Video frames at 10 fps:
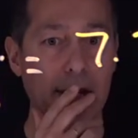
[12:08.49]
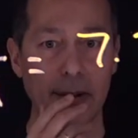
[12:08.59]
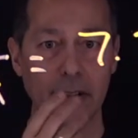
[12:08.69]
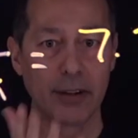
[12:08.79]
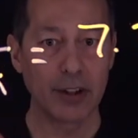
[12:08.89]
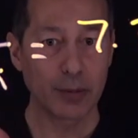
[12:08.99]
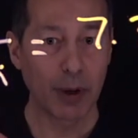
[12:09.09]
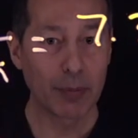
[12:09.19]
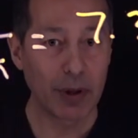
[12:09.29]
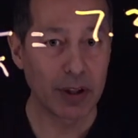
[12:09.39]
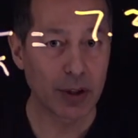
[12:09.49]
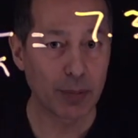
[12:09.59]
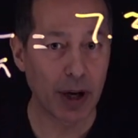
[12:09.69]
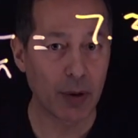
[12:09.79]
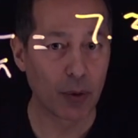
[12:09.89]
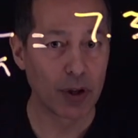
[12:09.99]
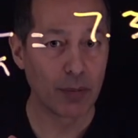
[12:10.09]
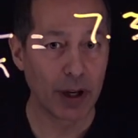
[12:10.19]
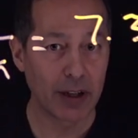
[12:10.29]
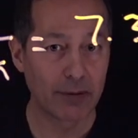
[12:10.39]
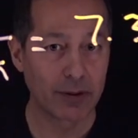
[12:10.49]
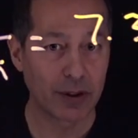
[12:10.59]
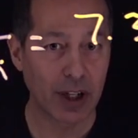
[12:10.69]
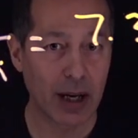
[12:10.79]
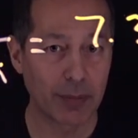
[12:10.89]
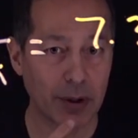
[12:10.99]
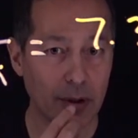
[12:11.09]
this might be the spot where you might have stopped and go,